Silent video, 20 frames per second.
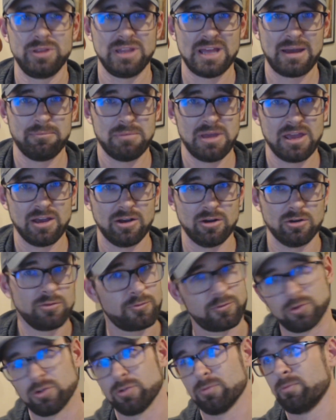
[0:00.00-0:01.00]
that mail
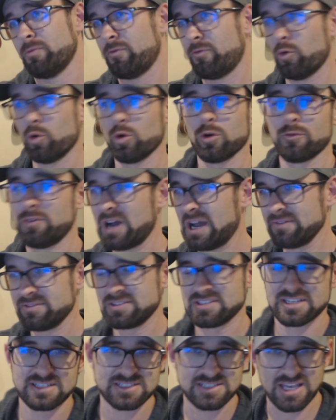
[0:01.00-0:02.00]
for 4, 5,
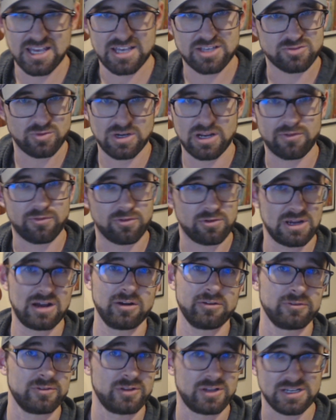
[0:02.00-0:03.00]
6 days,
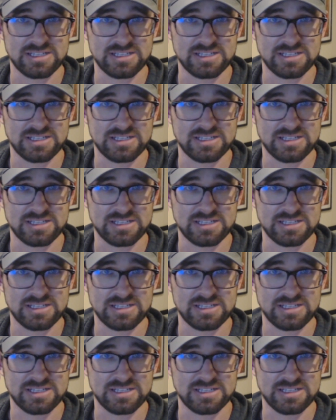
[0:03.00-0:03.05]
however long